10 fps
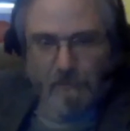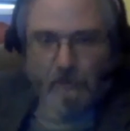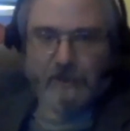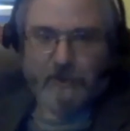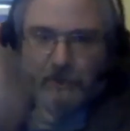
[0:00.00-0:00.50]
from
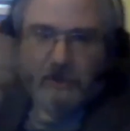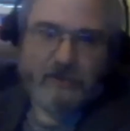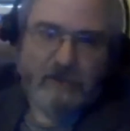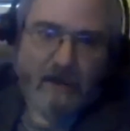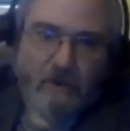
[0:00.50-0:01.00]
when it
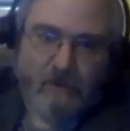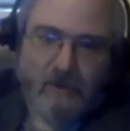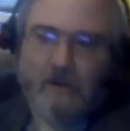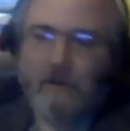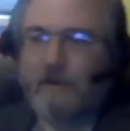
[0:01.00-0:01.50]
shuts down
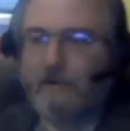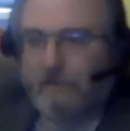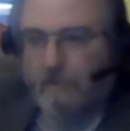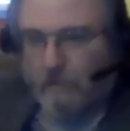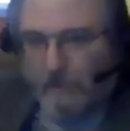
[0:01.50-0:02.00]

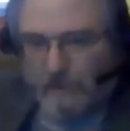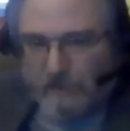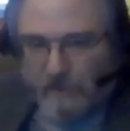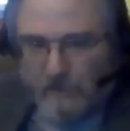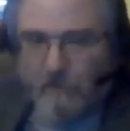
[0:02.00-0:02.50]
to when it
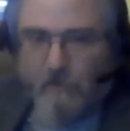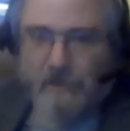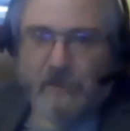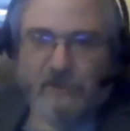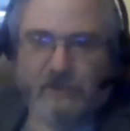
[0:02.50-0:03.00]
starts cooling
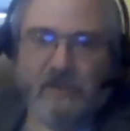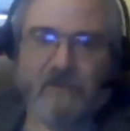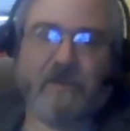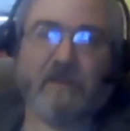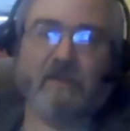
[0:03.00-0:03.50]
down
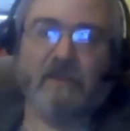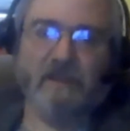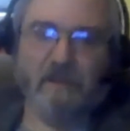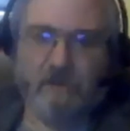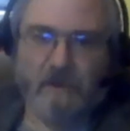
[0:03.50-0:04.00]
significantly
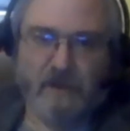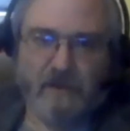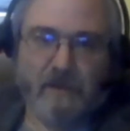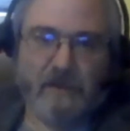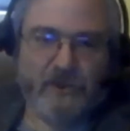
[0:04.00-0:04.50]
to create
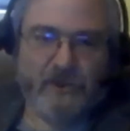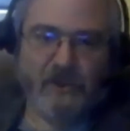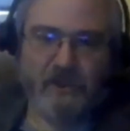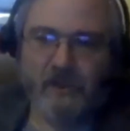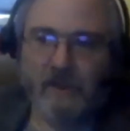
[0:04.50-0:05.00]
ice
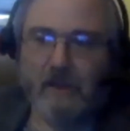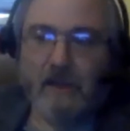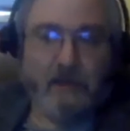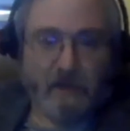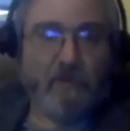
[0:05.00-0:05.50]
sheets,
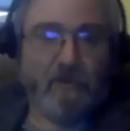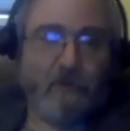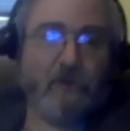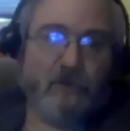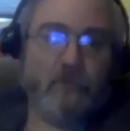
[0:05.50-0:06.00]
and then in
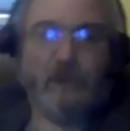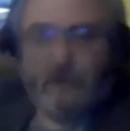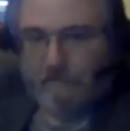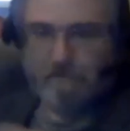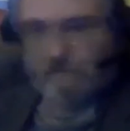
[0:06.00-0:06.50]
reverse when
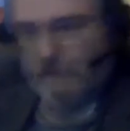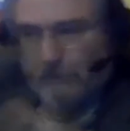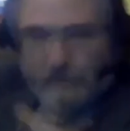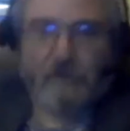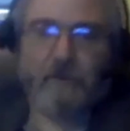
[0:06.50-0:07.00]
it
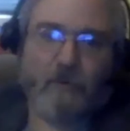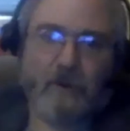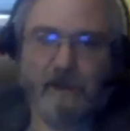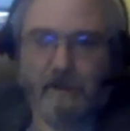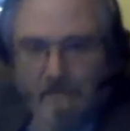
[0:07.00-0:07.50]
goes the other
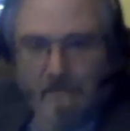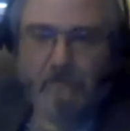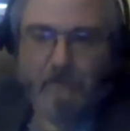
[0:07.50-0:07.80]
way and